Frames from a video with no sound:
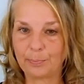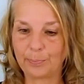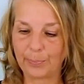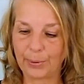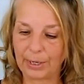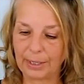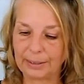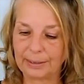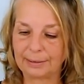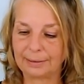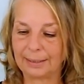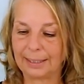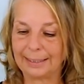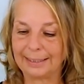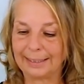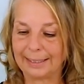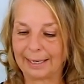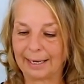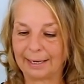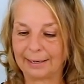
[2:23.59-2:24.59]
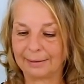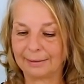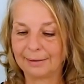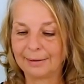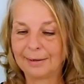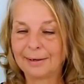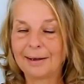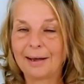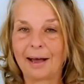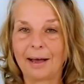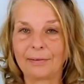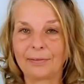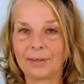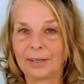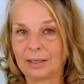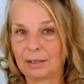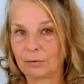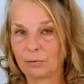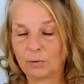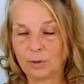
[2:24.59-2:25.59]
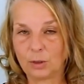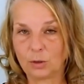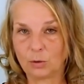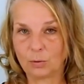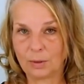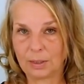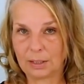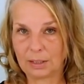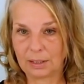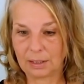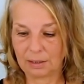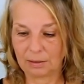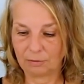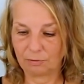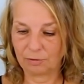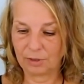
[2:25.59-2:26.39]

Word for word: But then again, I think if we do it